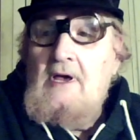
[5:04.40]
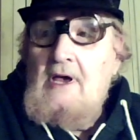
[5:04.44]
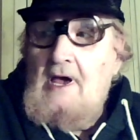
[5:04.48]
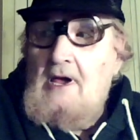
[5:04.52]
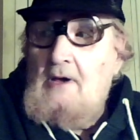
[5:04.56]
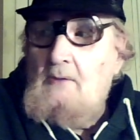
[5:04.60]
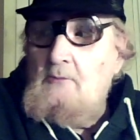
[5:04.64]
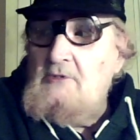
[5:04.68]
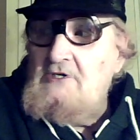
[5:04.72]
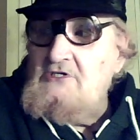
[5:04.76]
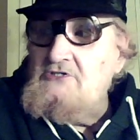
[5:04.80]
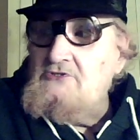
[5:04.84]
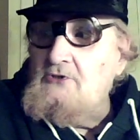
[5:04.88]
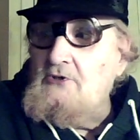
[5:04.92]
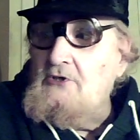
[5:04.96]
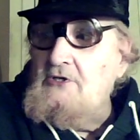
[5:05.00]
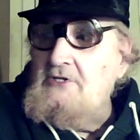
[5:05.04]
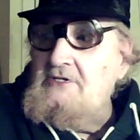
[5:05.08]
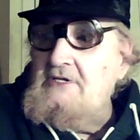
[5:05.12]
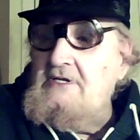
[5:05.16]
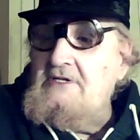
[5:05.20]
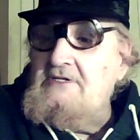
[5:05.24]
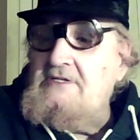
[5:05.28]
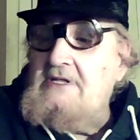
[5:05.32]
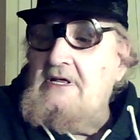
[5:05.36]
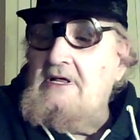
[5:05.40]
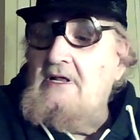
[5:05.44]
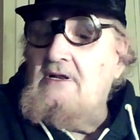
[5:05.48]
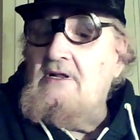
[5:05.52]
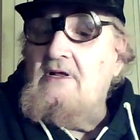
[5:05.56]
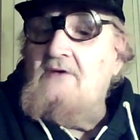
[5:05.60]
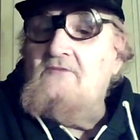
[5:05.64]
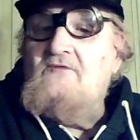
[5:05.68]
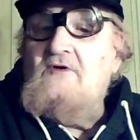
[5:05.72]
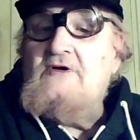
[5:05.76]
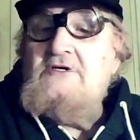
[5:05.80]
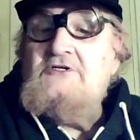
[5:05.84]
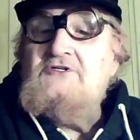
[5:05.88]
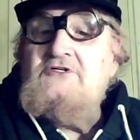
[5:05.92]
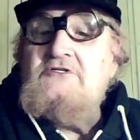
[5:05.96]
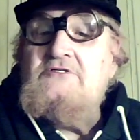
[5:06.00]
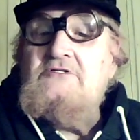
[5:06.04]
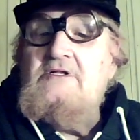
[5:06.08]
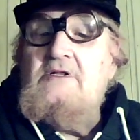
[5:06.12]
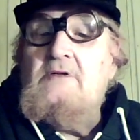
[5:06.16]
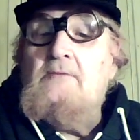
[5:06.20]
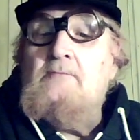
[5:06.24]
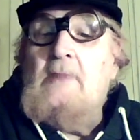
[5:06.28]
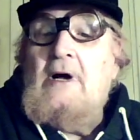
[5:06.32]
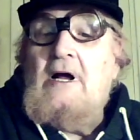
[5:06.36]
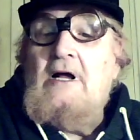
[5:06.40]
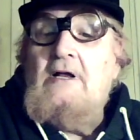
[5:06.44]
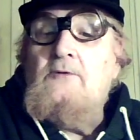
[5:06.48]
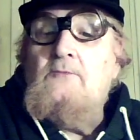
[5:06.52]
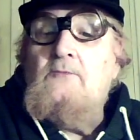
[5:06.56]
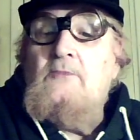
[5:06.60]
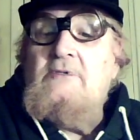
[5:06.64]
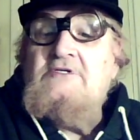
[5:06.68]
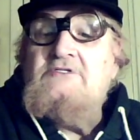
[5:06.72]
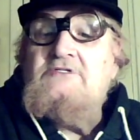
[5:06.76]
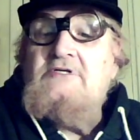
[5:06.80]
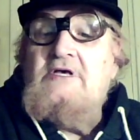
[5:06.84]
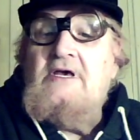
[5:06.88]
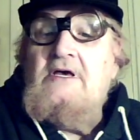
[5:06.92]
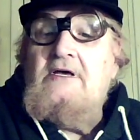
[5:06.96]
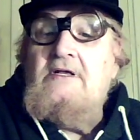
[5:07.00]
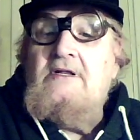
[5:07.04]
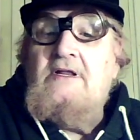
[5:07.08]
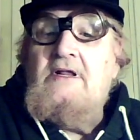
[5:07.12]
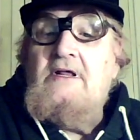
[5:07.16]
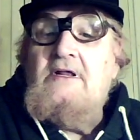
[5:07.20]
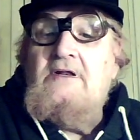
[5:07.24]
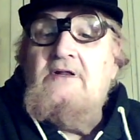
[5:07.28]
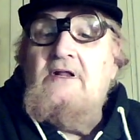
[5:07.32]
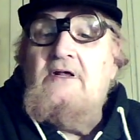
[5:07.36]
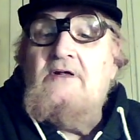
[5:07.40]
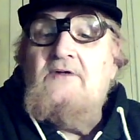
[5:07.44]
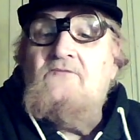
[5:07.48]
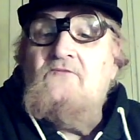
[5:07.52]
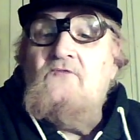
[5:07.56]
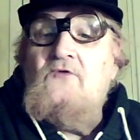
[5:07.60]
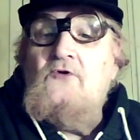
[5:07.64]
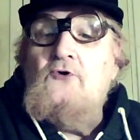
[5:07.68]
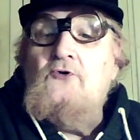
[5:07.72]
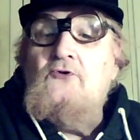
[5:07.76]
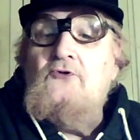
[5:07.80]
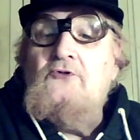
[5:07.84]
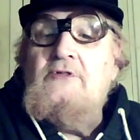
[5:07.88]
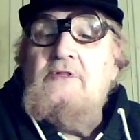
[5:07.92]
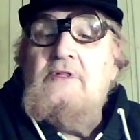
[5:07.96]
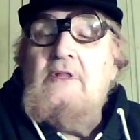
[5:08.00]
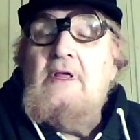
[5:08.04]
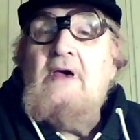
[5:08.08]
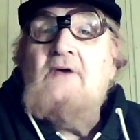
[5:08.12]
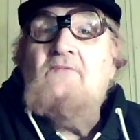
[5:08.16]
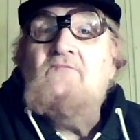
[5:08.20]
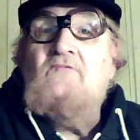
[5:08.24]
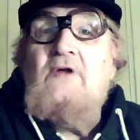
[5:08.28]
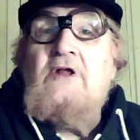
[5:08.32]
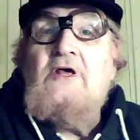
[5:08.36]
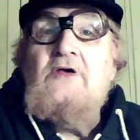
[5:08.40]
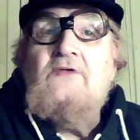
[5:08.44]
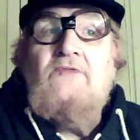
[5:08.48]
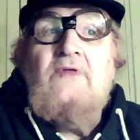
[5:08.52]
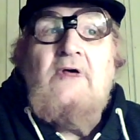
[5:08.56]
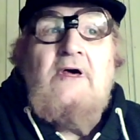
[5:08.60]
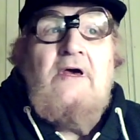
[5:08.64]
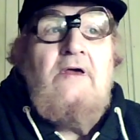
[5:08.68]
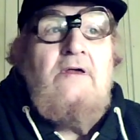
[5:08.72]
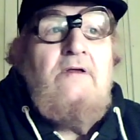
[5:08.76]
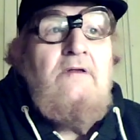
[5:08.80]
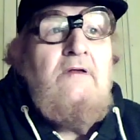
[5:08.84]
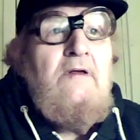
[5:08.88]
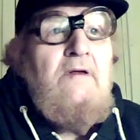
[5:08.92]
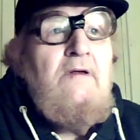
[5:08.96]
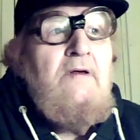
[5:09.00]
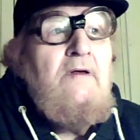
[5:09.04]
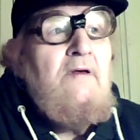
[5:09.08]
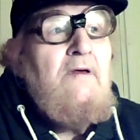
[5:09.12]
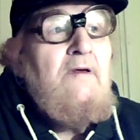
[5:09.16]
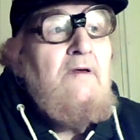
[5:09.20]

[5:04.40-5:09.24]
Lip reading: It was on the television, the man was getting interviewed and everything.